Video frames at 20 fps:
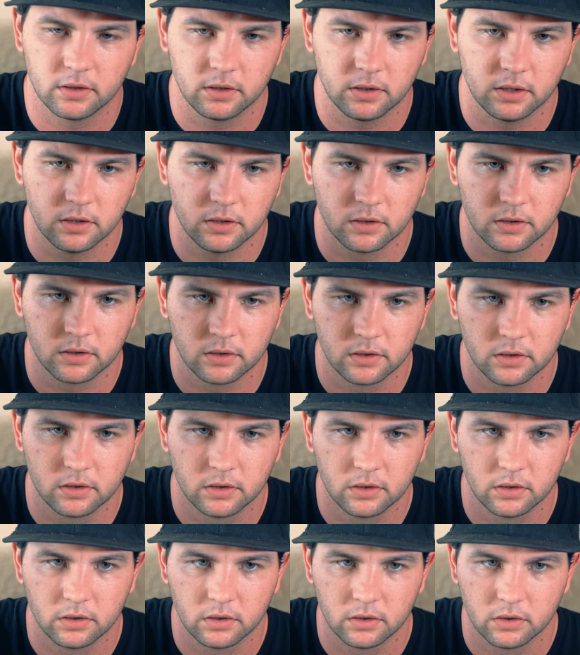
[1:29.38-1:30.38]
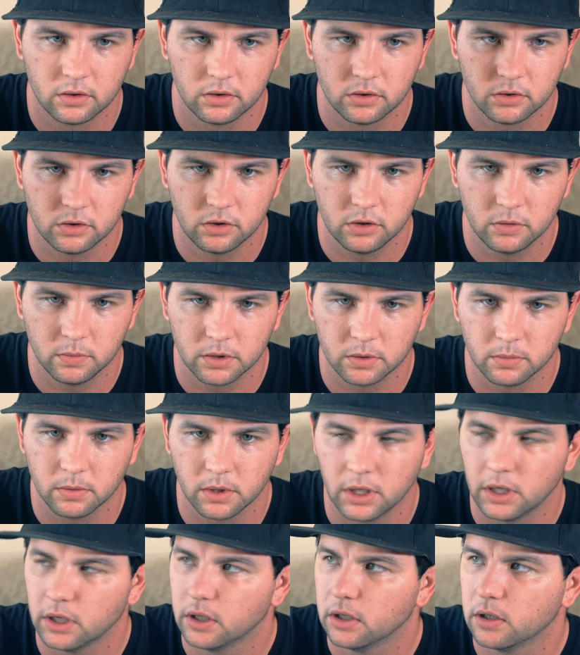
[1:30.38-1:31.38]
they're super
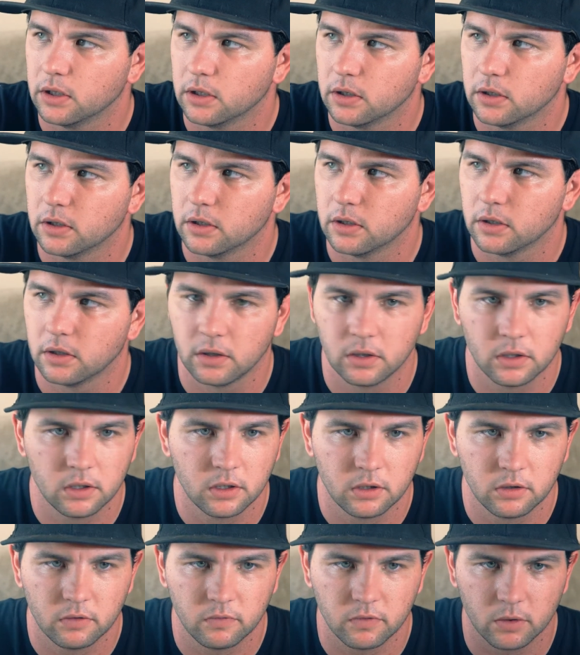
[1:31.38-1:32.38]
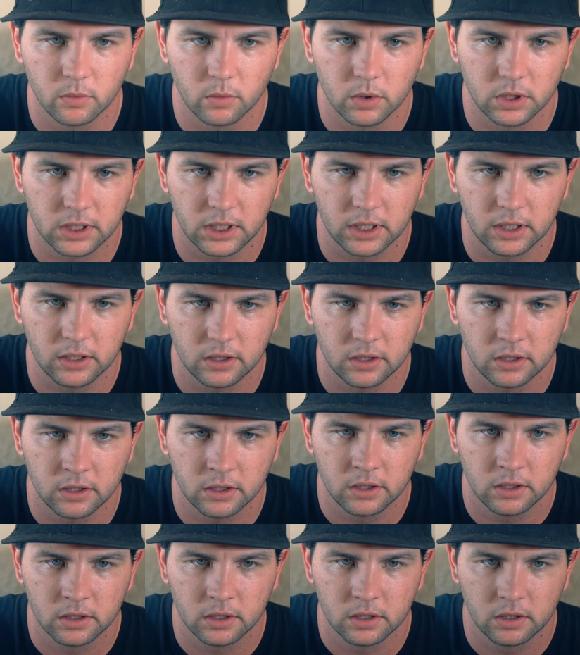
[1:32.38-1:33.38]
bright for what they are.
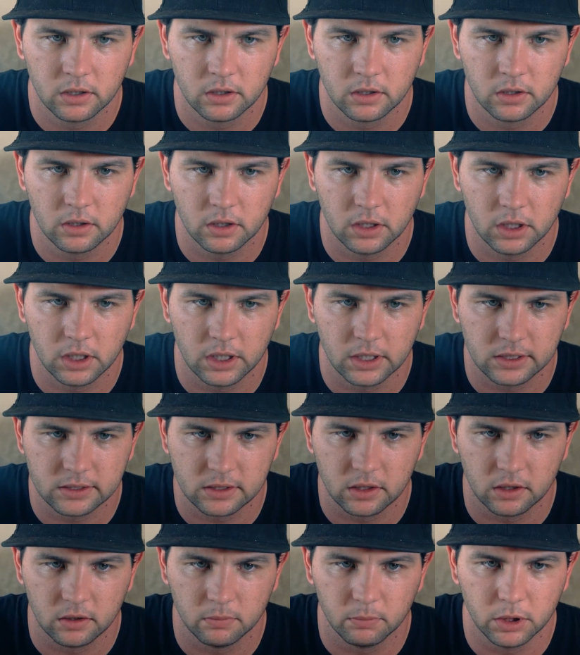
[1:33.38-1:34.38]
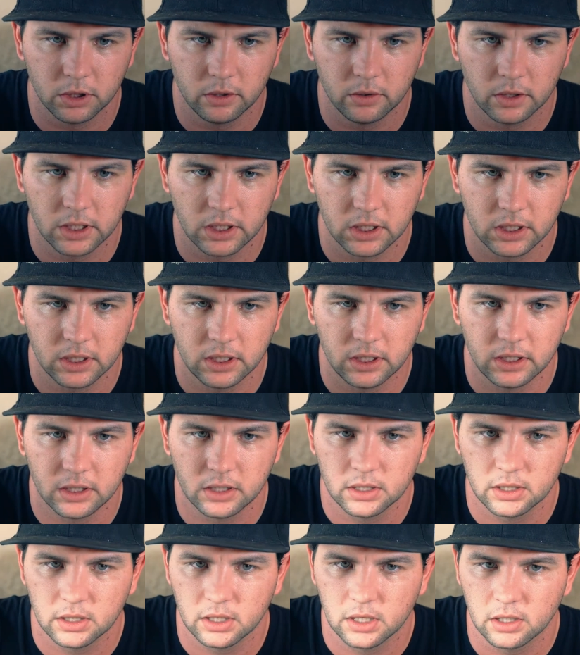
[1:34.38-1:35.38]
It has a little blue LED
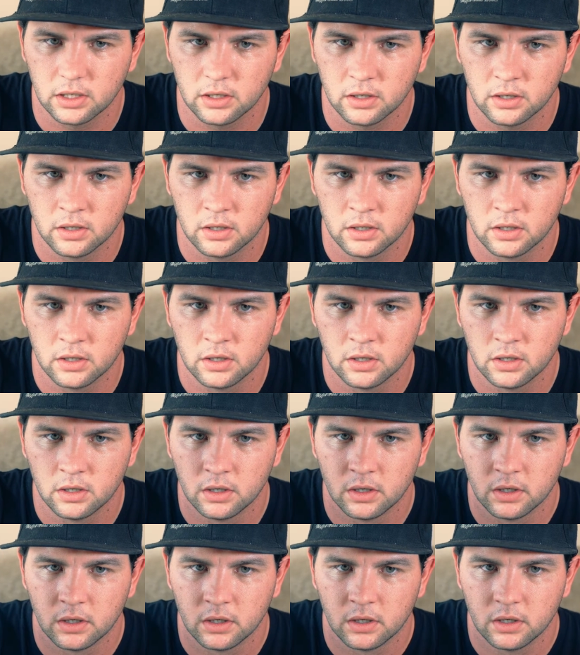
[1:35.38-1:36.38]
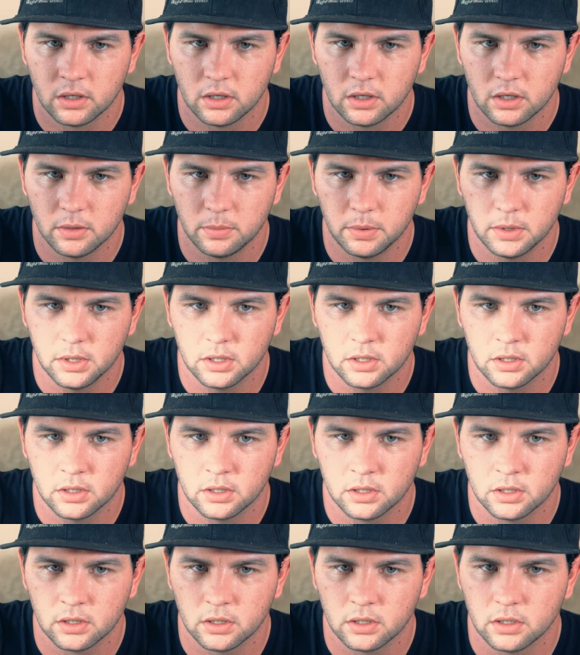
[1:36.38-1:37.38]
indicator up here.
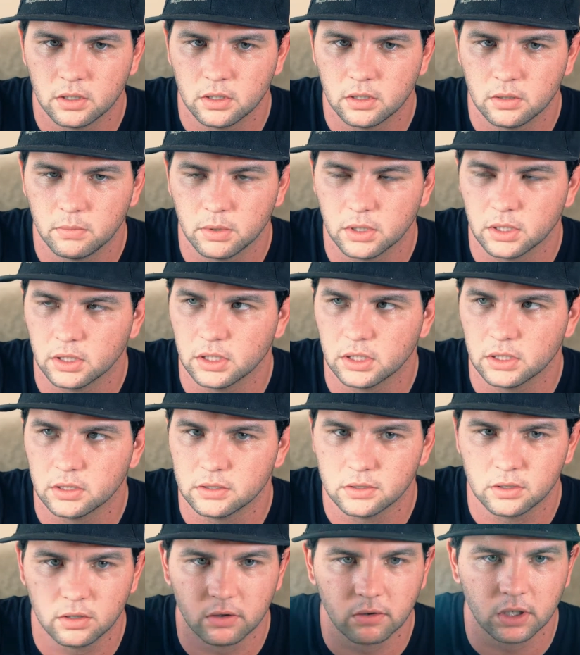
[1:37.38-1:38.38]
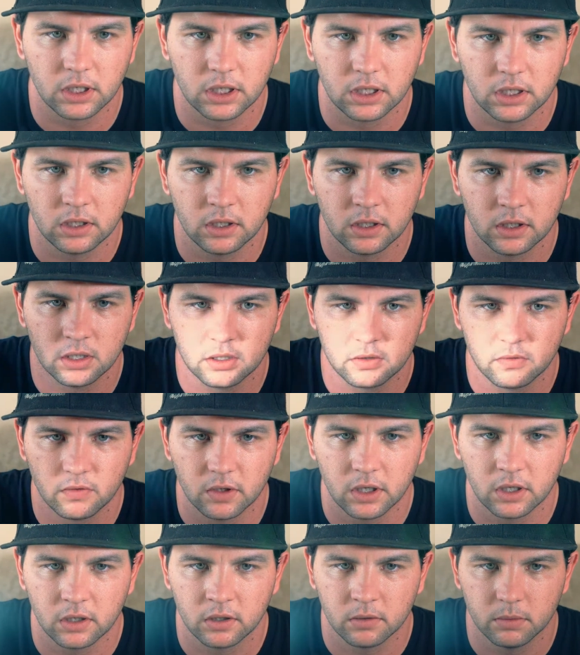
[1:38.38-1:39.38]
Apparently it's green in this
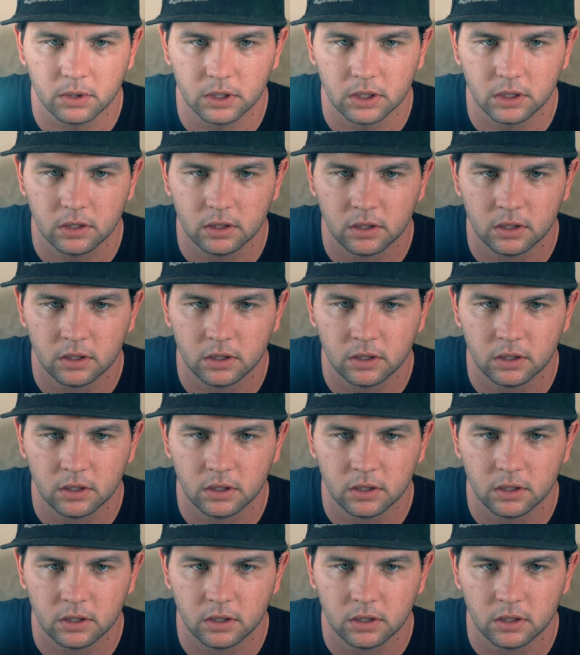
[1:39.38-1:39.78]
video, but